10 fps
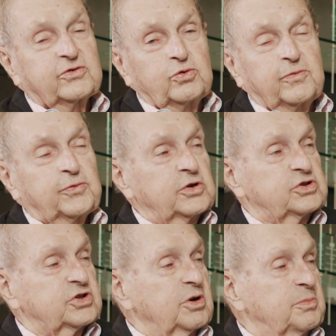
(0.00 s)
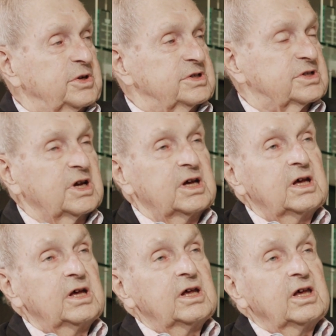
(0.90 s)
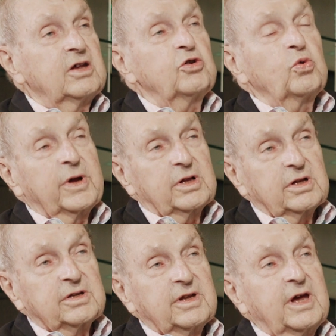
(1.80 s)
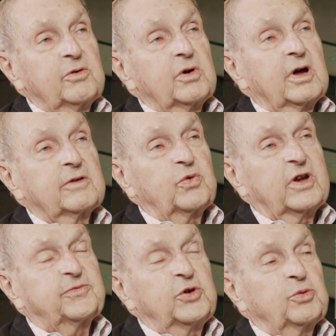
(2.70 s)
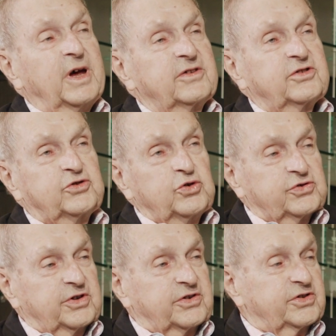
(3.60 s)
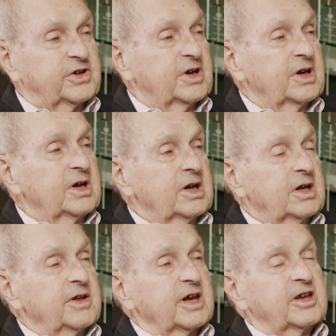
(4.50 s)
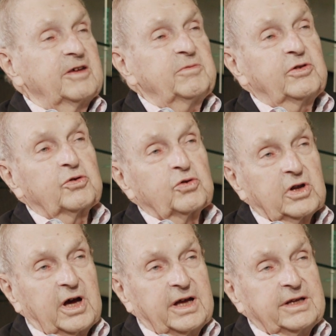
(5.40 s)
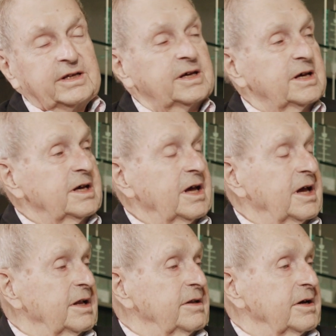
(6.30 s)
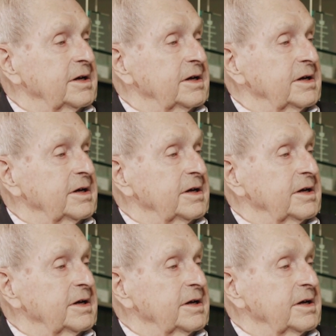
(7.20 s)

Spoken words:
school furniture companies in New England. They were out of Westfield, Massachusetts. They gave me their line, and